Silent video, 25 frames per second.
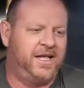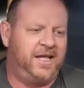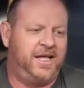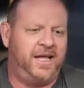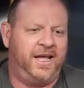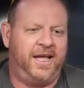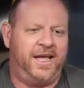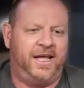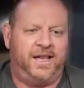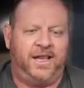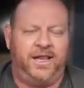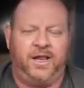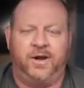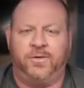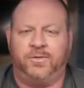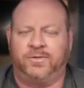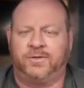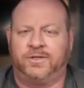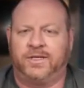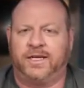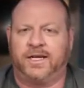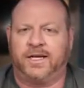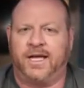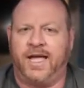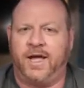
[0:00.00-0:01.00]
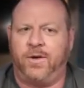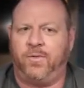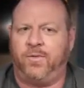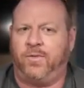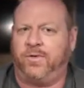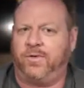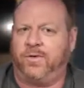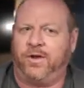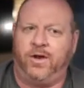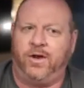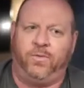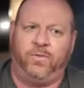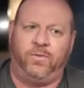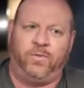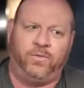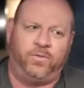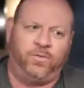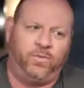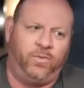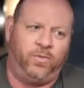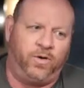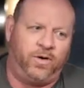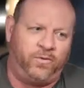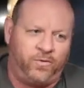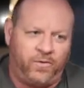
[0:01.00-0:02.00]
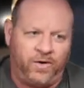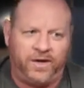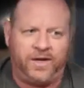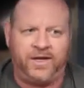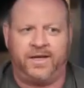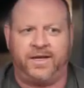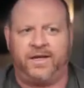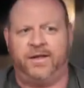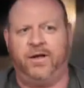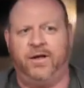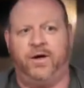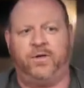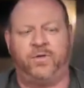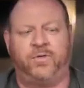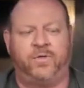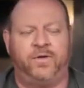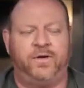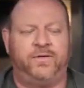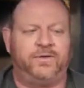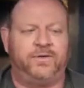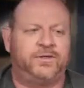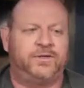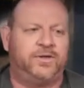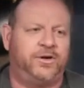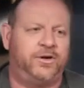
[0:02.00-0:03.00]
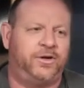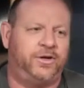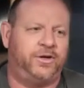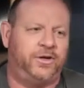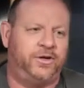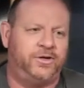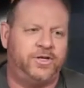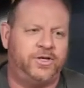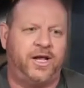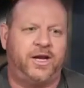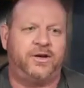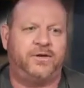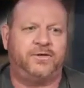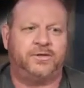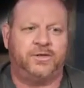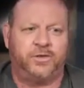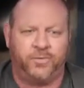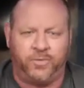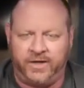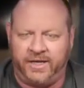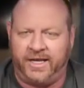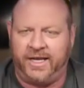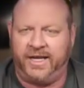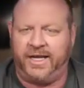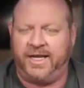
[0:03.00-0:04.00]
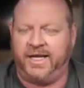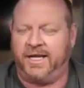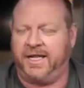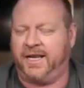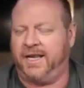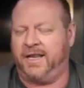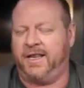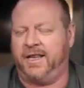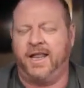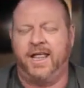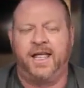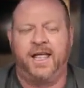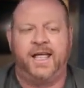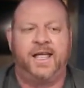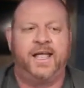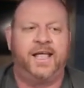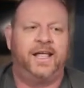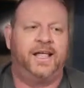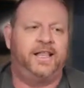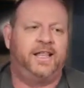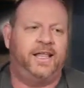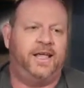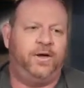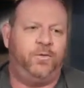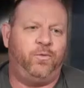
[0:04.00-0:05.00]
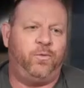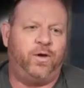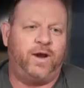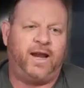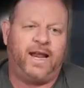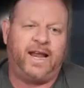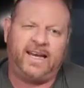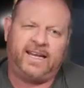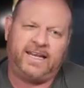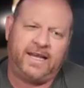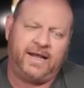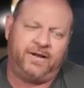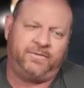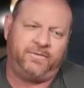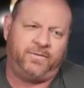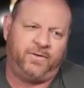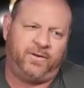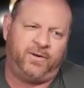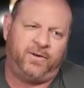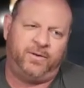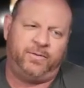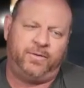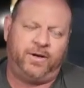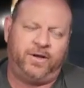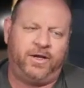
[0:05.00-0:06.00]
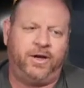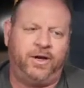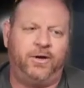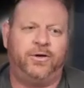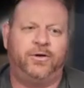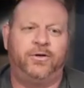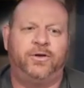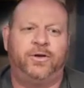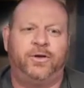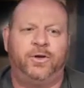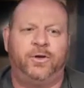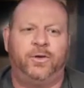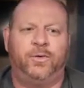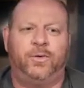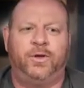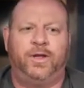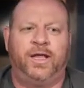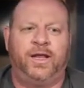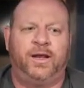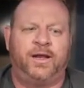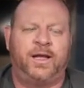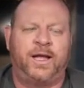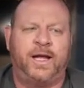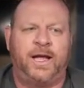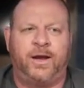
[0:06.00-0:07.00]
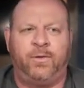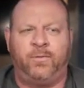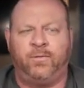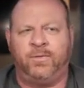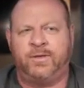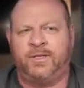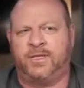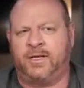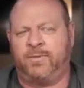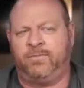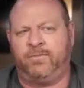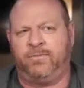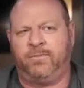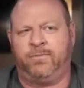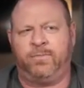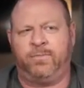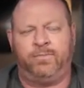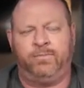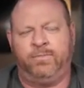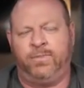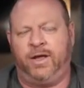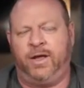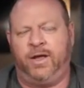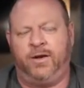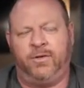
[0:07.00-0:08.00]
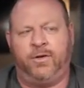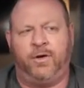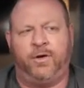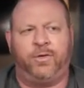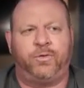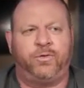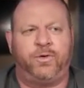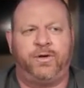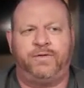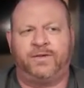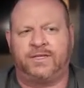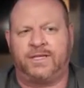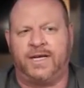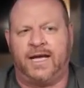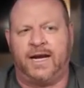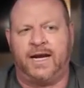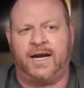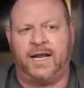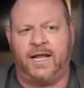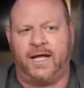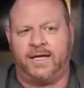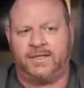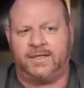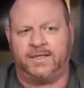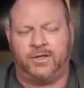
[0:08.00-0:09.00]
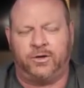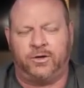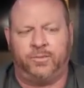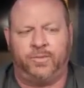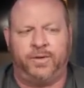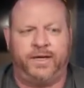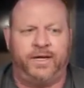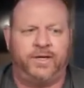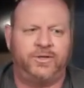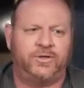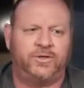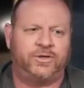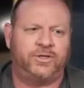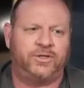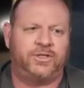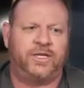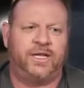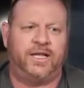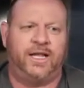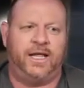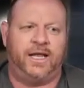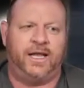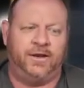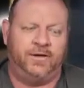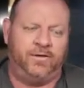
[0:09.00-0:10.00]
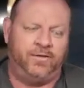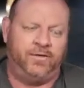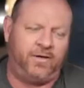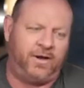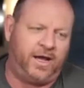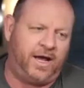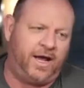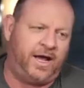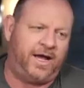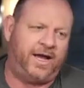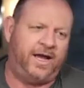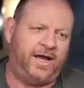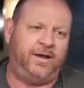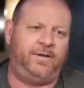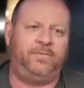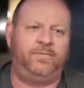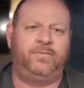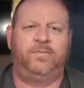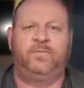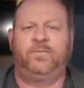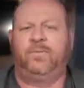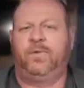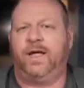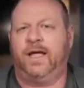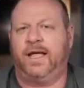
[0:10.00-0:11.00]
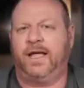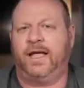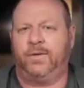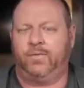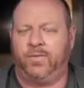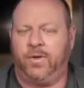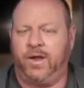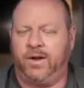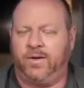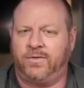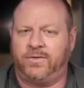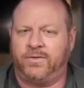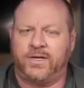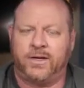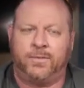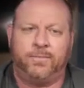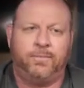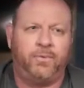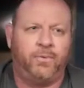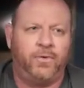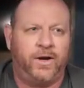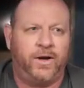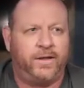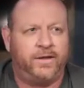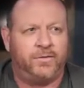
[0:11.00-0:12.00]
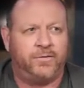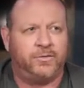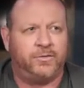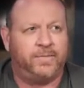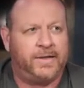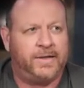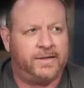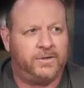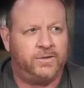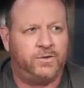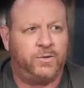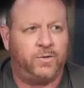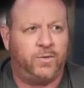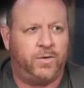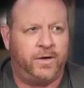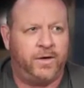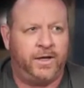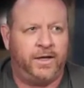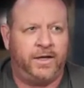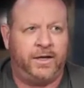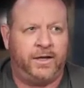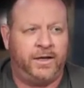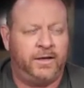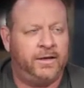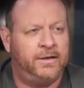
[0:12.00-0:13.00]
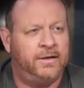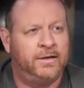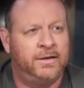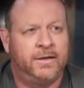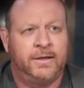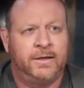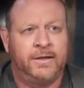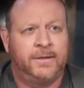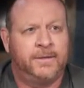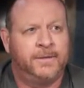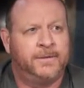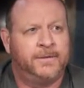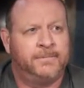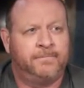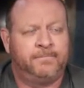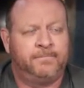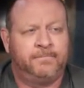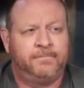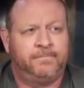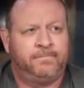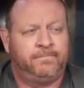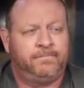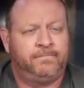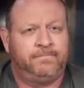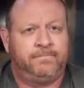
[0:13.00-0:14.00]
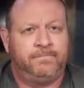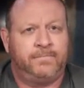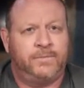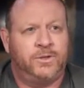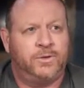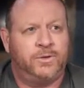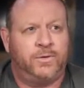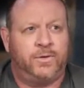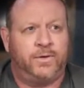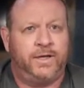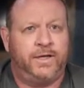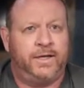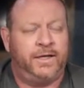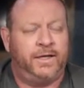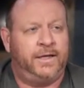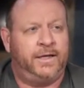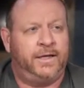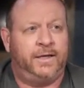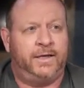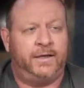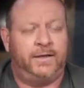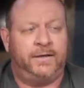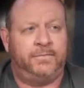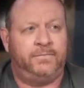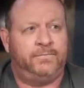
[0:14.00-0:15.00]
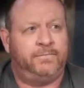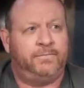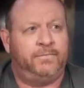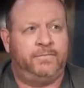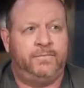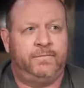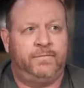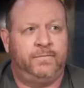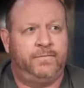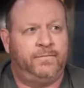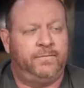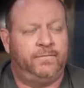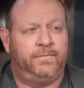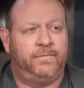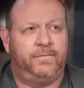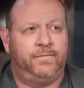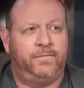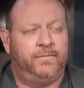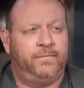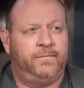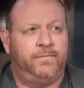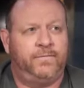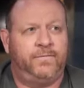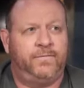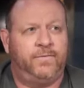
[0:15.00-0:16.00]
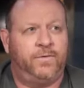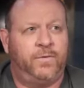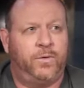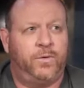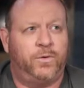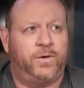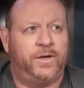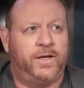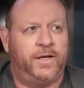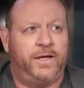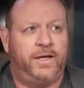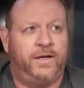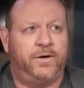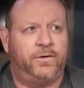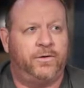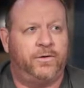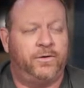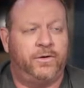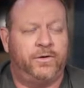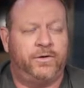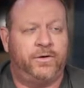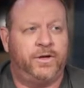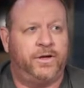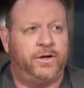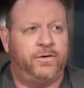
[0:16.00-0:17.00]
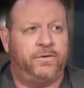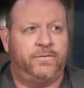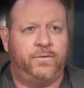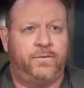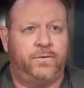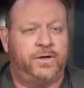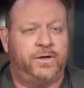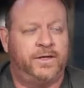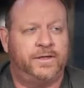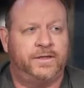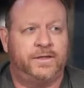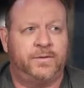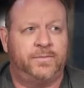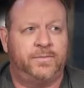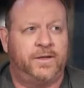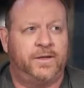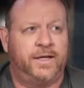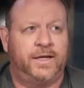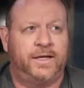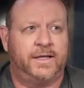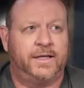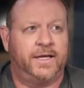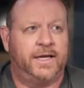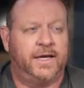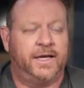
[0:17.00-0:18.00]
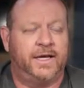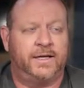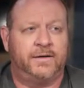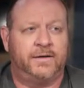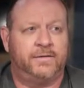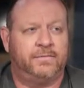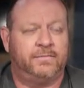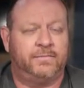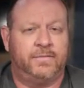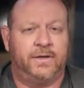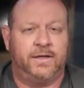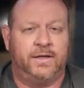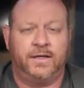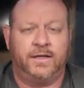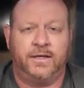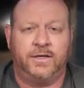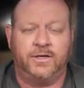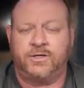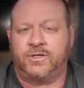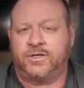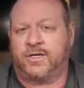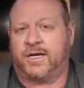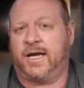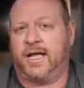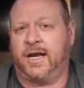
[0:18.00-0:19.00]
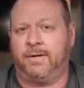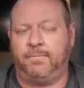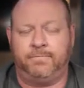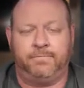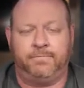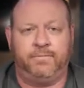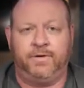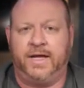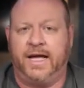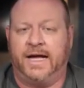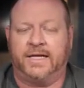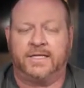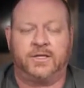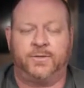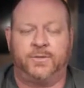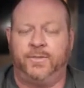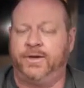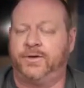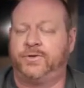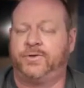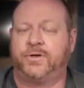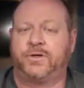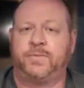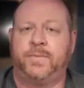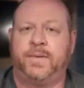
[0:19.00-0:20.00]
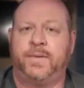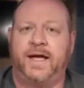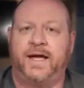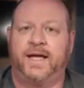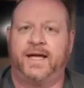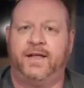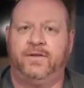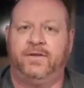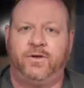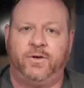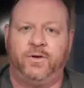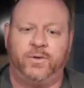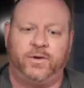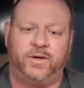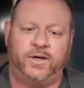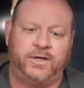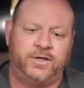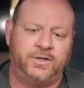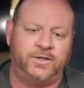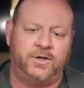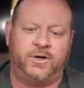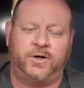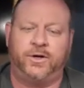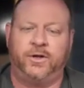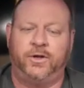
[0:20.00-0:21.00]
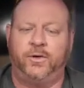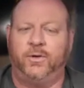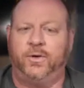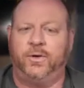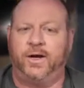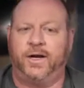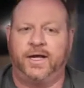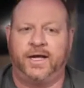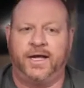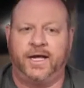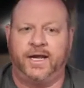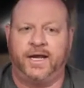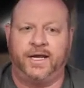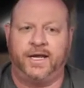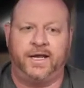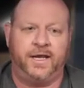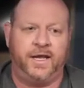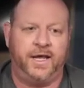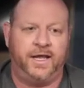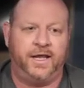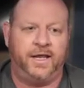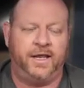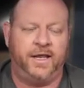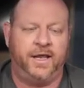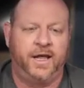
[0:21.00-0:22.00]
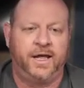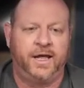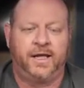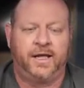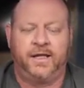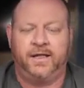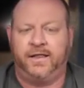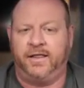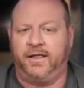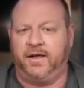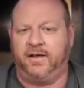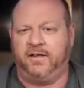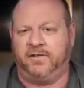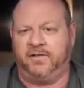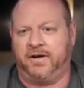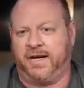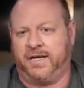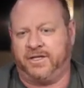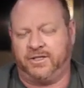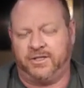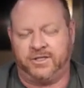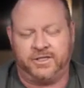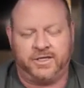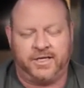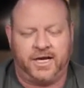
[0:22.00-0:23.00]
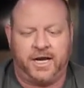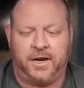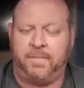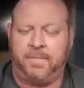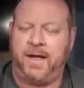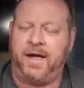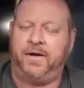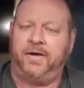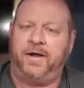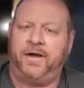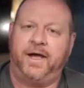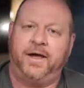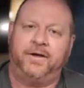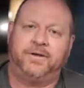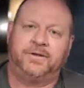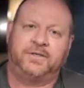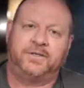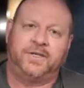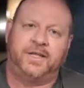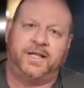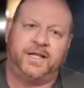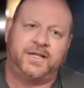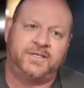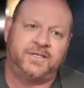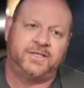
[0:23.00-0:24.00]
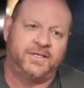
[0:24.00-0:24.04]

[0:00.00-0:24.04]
and then it was like, hey, well, what if we all three of us started a channel? So we did, and it went like that for a year or two, and then kind of all three of us kind of lost a little bit of interest, and then I at some point, I think it was about 2014 or 13 or 14, something like that, just kind of got some interest back into it and started doing it again, and the other guys just kind of bowed out. So ever